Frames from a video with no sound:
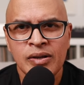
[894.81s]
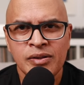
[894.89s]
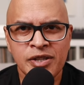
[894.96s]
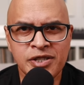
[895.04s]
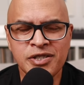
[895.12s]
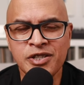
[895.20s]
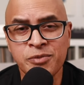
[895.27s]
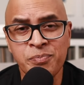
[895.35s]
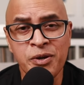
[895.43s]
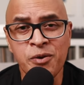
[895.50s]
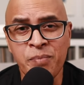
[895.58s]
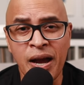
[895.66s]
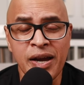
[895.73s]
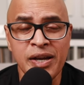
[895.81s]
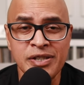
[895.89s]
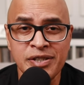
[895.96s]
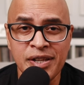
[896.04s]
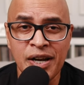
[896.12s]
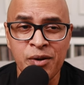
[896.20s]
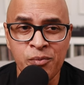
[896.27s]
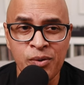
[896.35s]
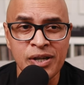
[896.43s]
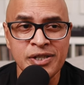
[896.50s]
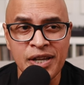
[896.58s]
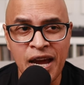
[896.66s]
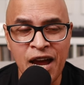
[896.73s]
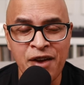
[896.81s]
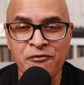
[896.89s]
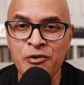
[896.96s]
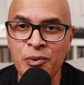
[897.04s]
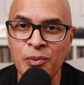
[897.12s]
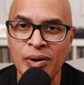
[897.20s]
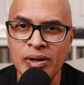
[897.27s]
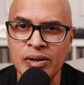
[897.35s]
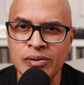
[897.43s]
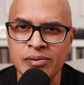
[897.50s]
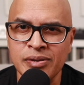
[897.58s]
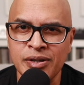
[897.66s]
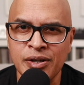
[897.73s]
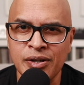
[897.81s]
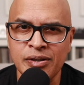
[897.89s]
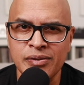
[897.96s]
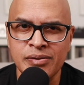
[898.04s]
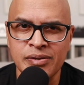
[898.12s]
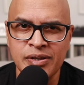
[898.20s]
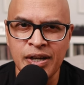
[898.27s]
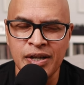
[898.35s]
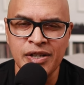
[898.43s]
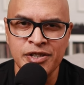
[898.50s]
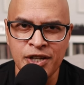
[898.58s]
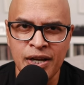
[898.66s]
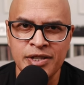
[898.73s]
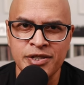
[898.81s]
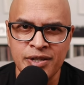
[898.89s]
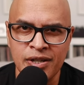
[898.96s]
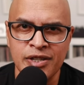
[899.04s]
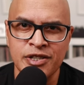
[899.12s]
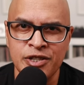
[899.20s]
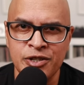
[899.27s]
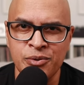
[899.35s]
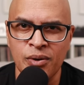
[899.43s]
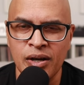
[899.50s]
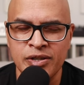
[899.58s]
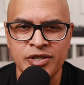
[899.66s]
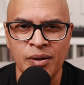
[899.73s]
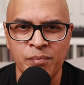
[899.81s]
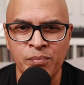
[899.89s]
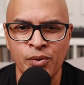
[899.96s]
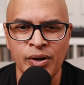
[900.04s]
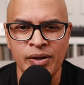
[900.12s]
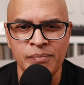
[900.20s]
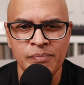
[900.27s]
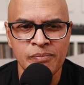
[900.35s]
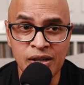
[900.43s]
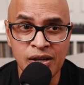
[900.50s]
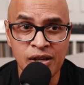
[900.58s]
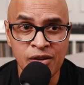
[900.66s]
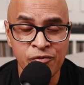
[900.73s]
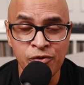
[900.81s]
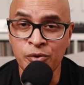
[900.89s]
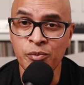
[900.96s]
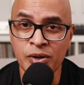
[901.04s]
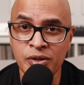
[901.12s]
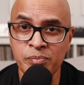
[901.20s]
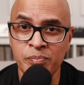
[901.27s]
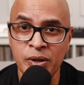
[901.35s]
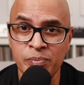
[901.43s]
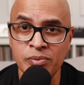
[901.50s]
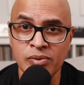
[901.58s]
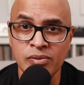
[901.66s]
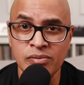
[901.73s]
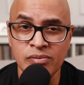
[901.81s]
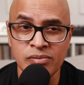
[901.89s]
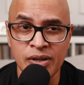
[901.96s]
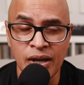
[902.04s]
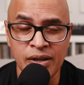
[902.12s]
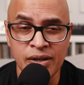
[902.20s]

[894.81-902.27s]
This is a speaker package that I wish everyone could get a chance to listen to at some point. If you're one of the people that